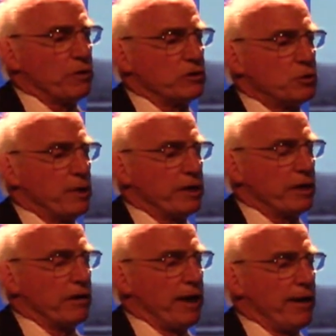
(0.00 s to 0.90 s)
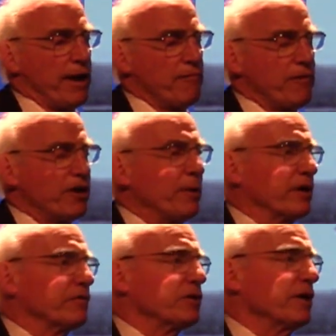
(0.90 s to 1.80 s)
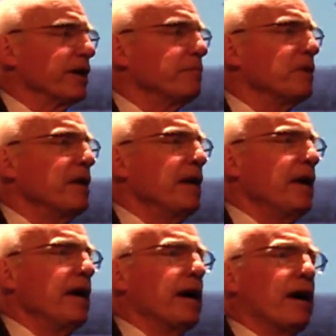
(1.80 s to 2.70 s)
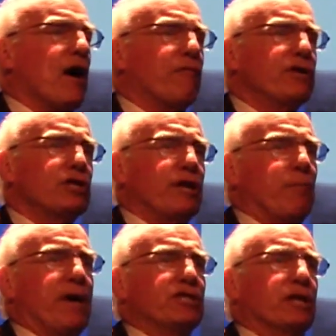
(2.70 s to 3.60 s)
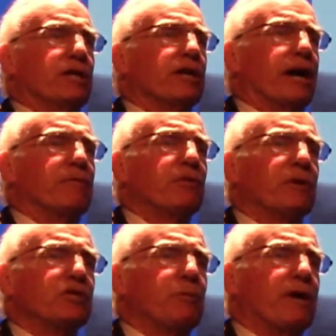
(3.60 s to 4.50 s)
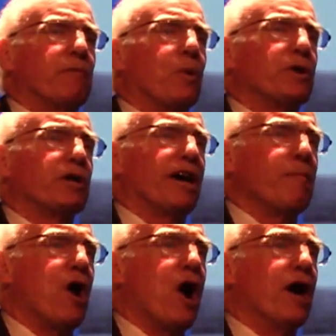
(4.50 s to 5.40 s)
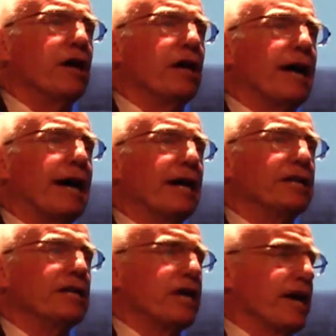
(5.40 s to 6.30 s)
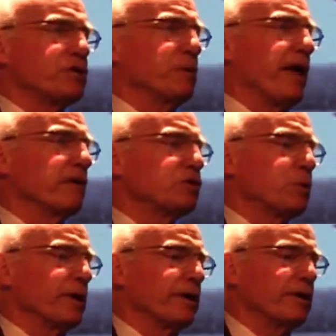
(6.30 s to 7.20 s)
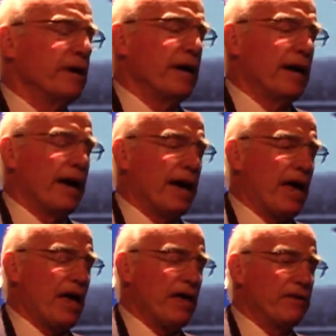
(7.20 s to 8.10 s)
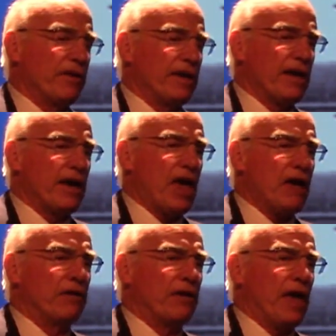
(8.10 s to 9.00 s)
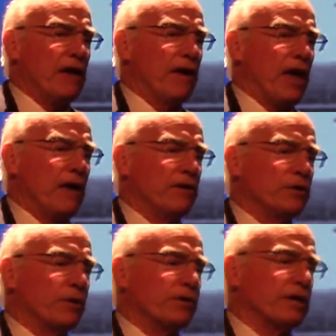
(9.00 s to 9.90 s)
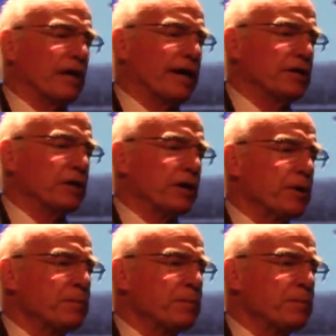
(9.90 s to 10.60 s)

spent a fair amount of time officially based at Dartmouth, but spent more time on detachment elsewhere in the North Atlantic.